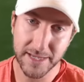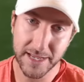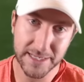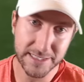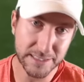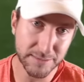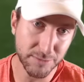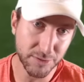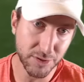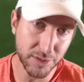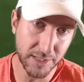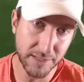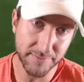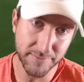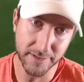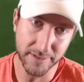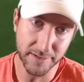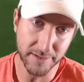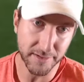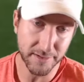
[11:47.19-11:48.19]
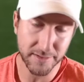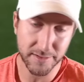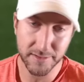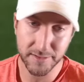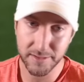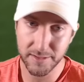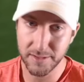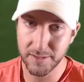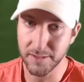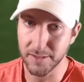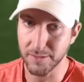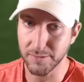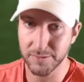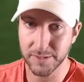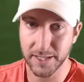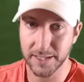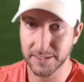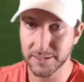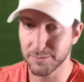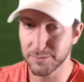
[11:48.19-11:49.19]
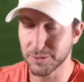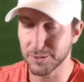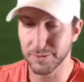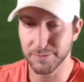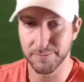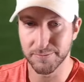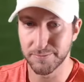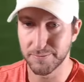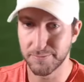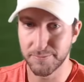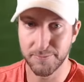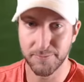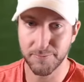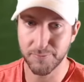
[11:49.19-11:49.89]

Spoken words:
Taysom could even, you know, Taysom could